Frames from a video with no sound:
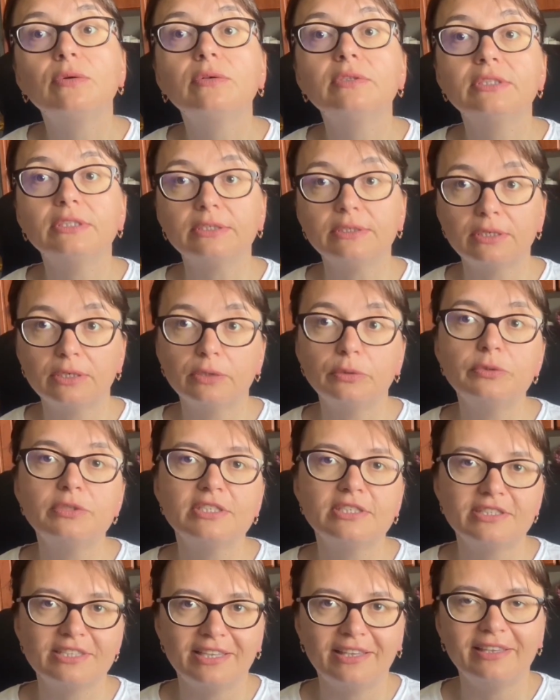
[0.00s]
on the
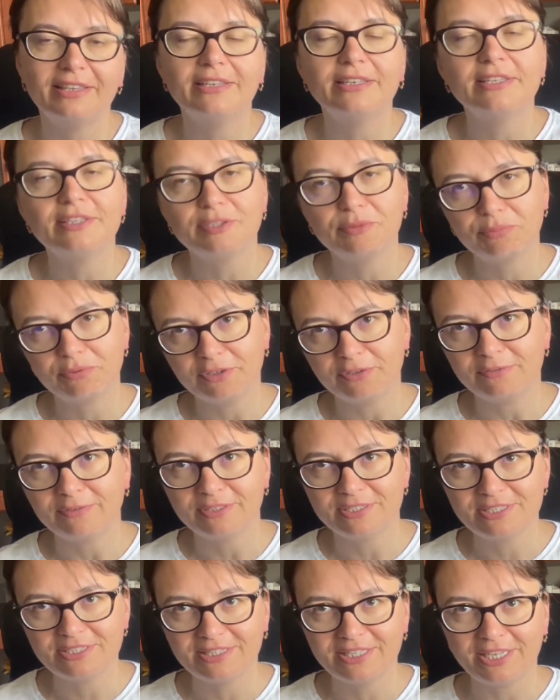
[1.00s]
notes taken in the
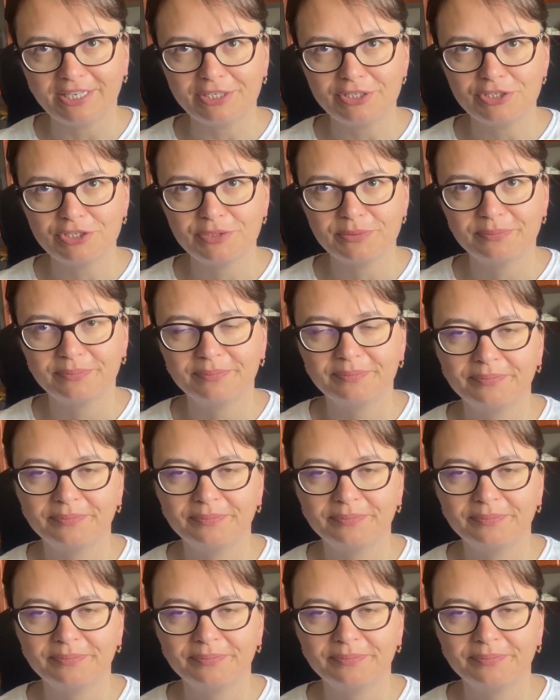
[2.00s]
previous stage.